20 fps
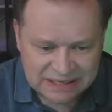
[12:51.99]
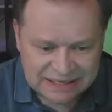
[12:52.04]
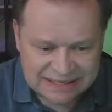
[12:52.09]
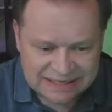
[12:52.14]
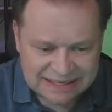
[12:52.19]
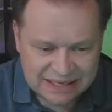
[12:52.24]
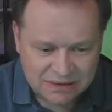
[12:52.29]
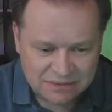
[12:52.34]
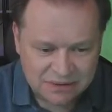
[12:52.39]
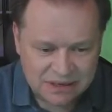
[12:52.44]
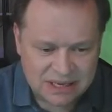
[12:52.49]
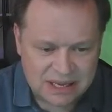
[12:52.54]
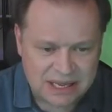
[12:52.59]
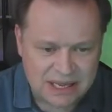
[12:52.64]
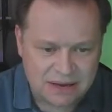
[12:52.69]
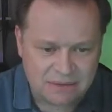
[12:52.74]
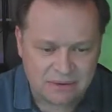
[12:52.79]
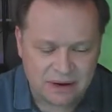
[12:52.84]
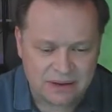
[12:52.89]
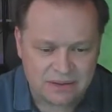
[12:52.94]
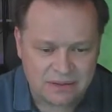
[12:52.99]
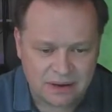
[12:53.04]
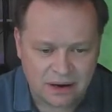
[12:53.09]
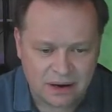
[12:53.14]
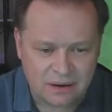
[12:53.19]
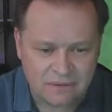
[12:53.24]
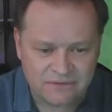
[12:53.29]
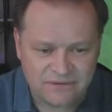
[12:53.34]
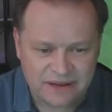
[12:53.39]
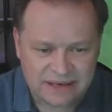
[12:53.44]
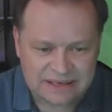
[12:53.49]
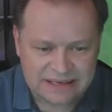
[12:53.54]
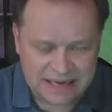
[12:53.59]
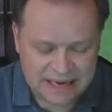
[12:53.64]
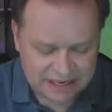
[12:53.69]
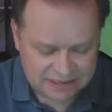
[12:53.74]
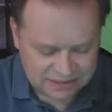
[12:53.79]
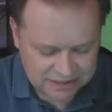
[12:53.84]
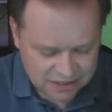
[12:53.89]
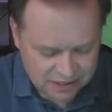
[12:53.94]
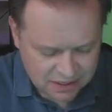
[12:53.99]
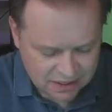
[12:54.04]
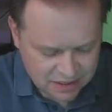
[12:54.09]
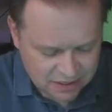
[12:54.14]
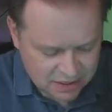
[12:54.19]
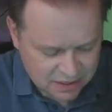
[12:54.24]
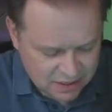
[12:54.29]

secret key right there. Fantastic.